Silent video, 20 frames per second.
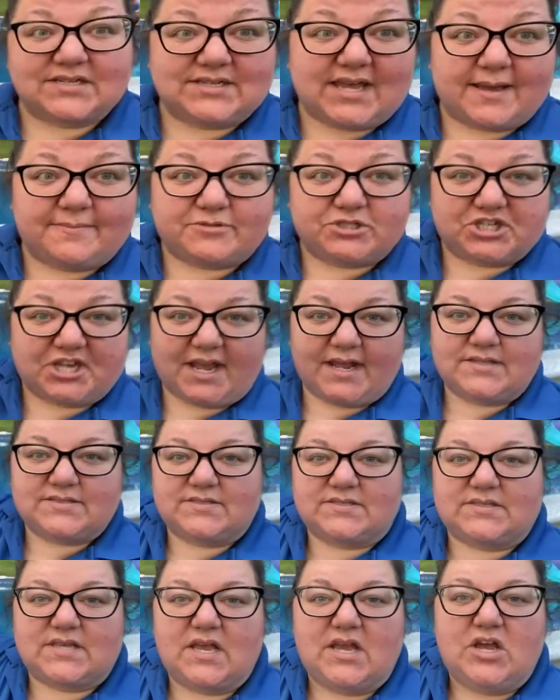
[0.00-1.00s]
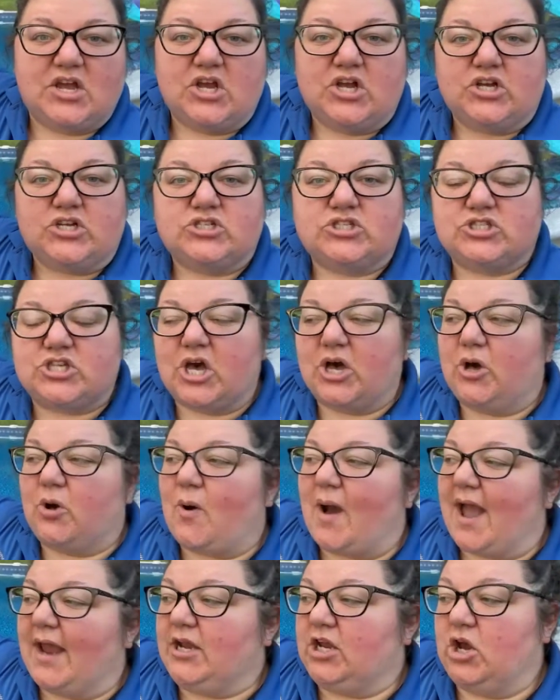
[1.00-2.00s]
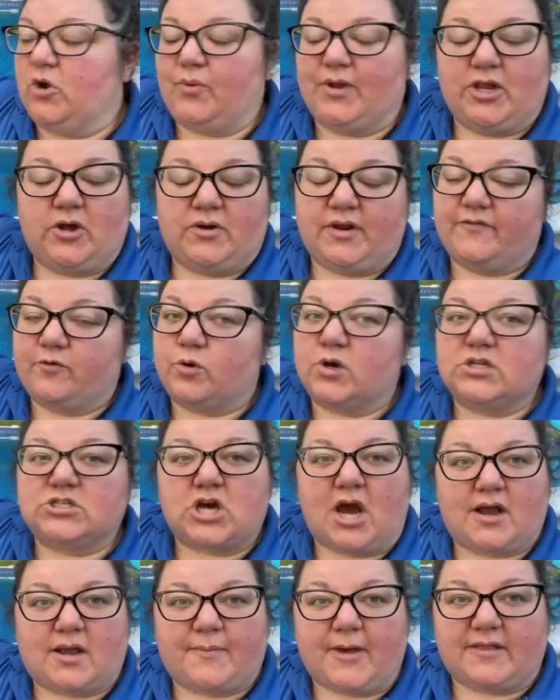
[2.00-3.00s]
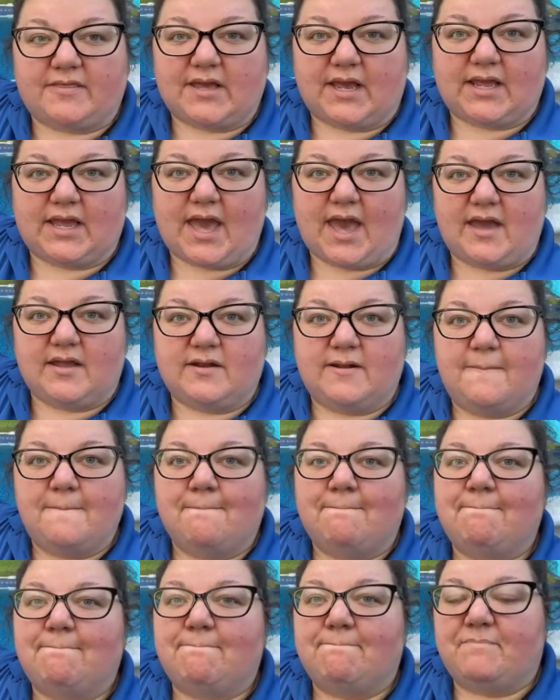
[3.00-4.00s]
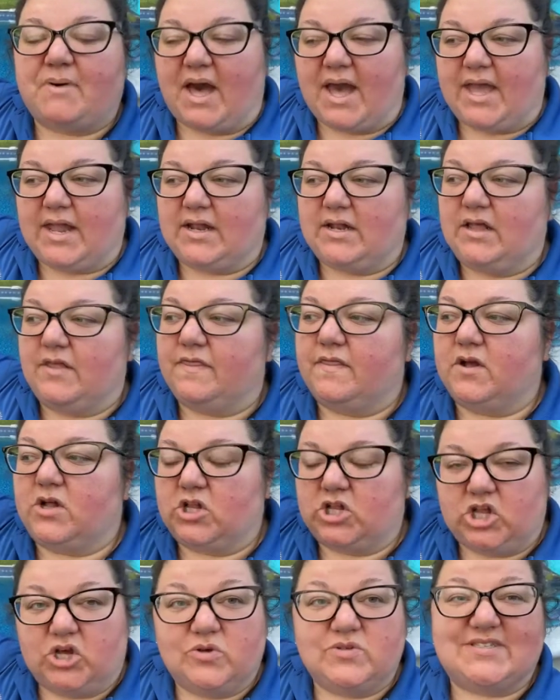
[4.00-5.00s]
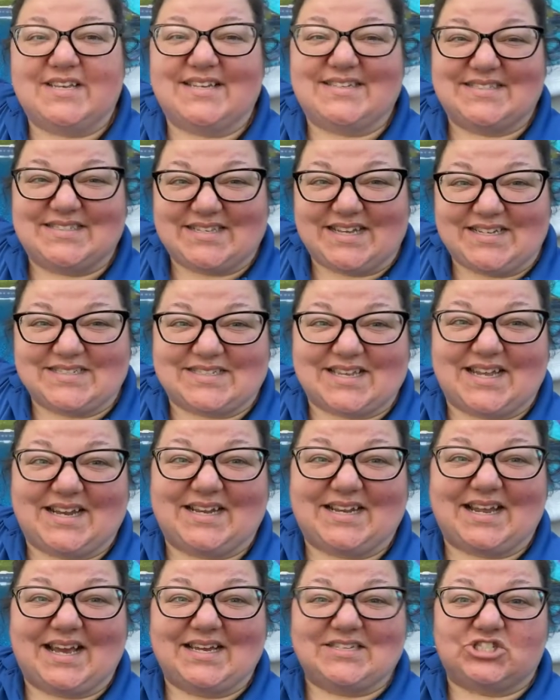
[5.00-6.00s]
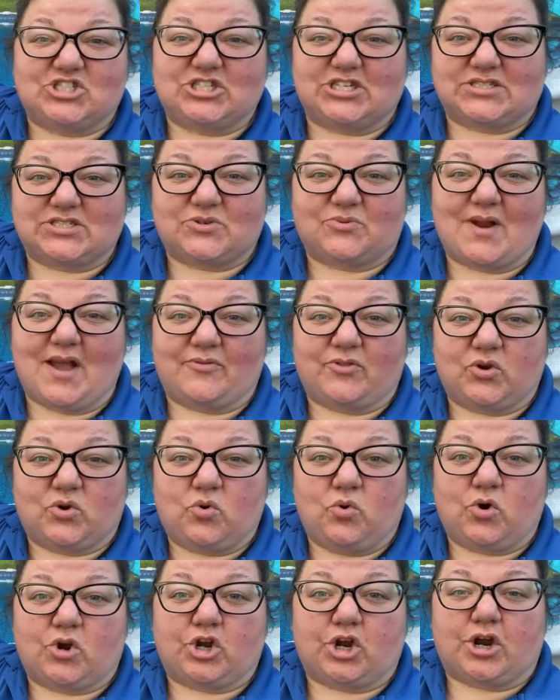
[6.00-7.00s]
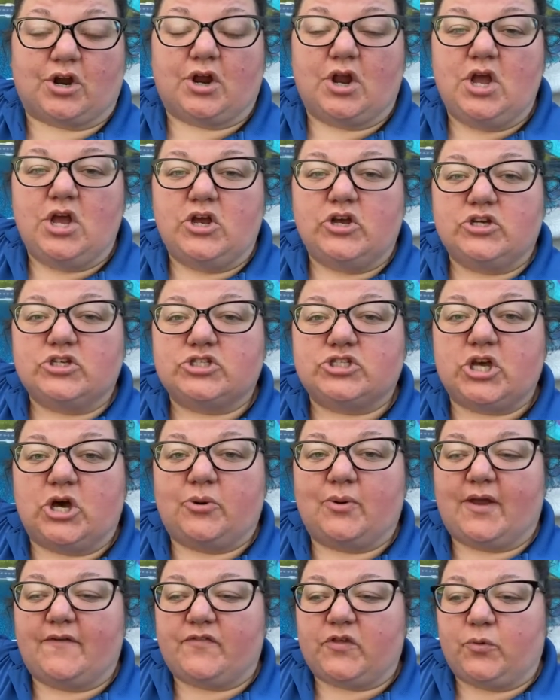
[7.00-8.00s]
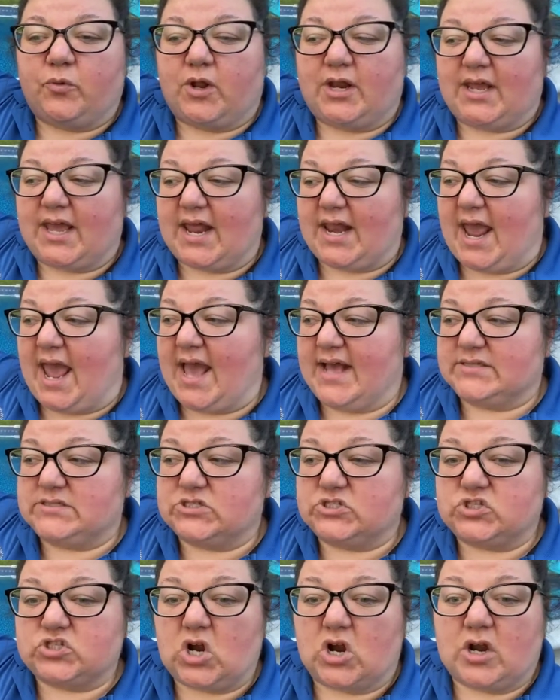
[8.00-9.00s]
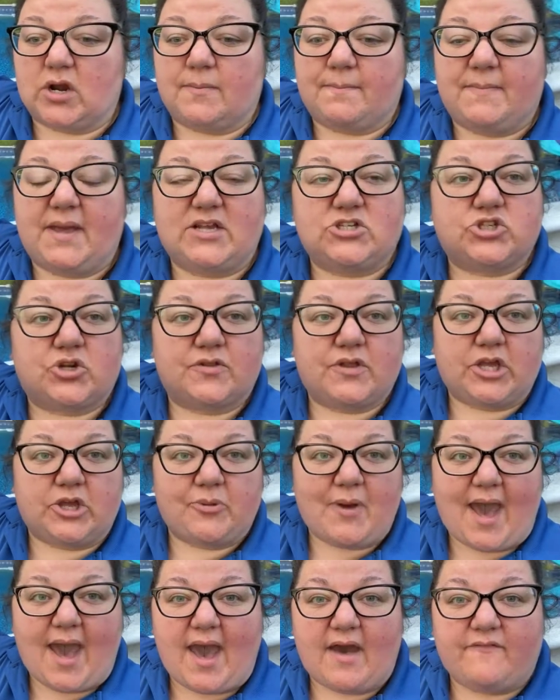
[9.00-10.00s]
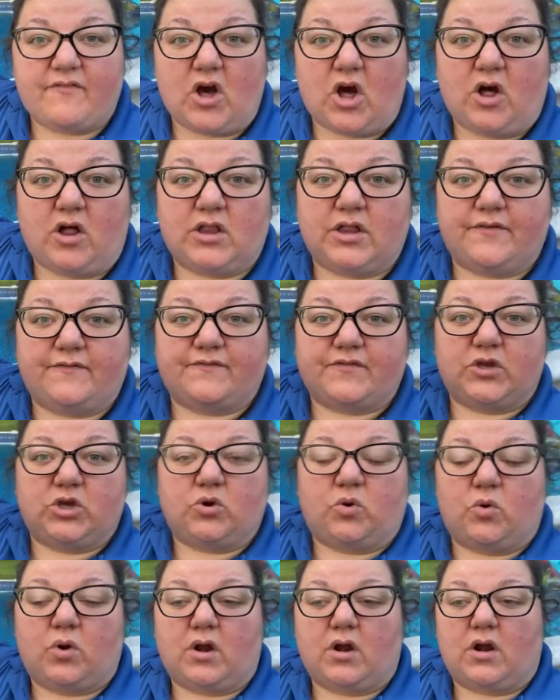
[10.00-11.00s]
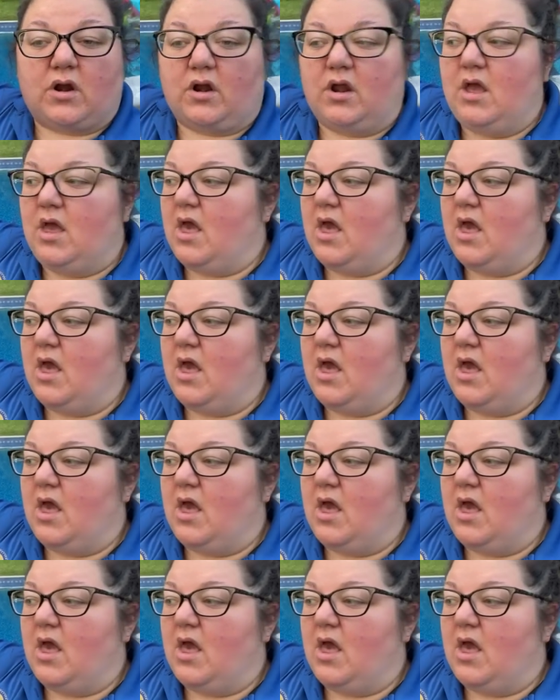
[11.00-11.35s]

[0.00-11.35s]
tip sheets. So I know we don't even want to talk about that yet, but the closing season is just around the corner. So if you want to get a head start, make sure that you have all of your